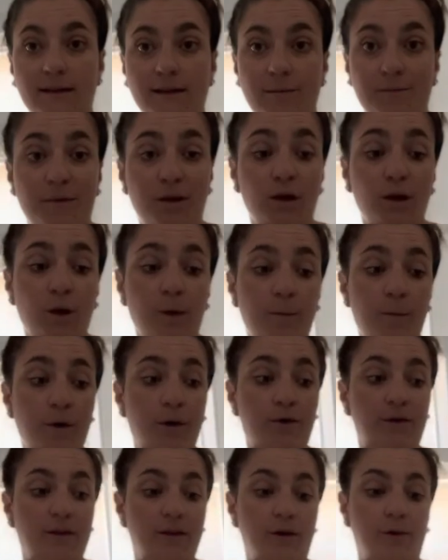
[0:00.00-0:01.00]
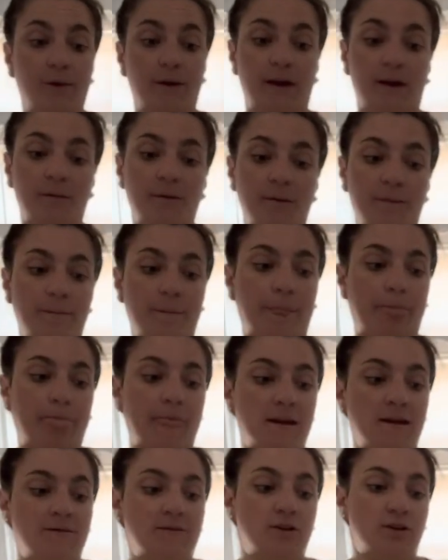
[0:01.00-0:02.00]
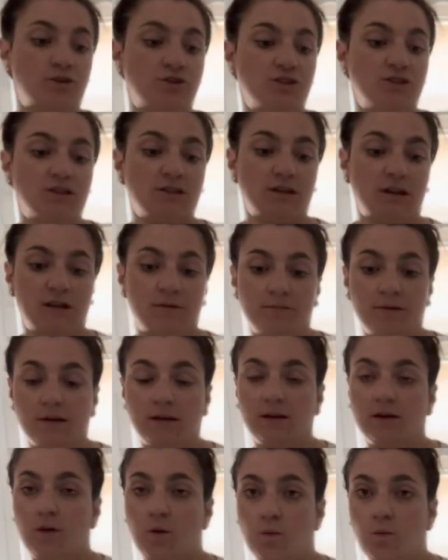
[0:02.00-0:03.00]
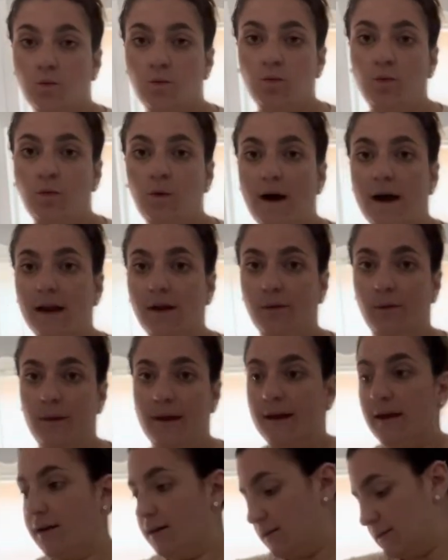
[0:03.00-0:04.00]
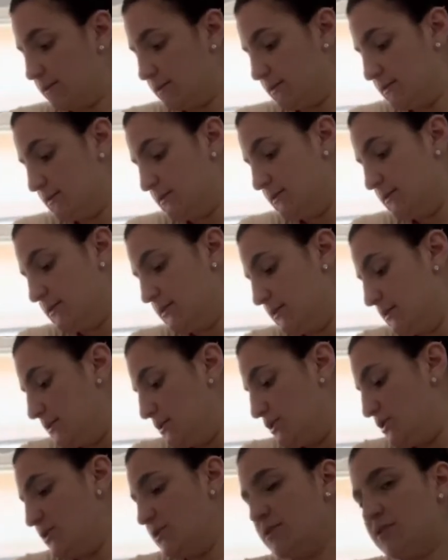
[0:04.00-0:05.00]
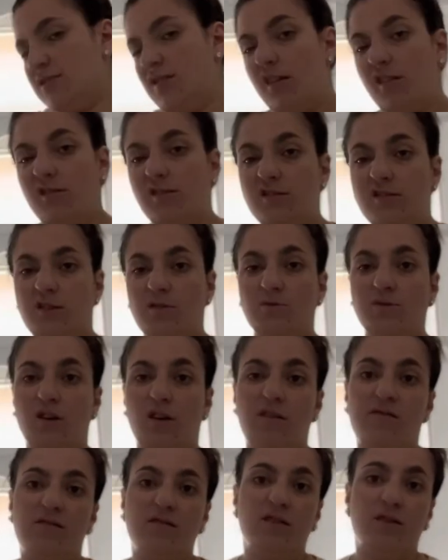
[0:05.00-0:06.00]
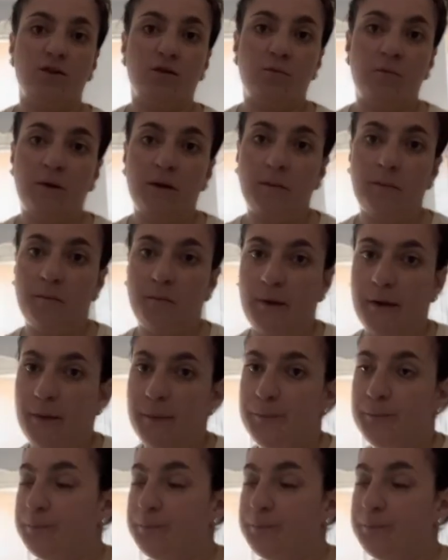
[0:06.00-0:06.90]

gonna go put her in the crib, even though she's gonna be wide awake. She's starting to doze off a little bit, but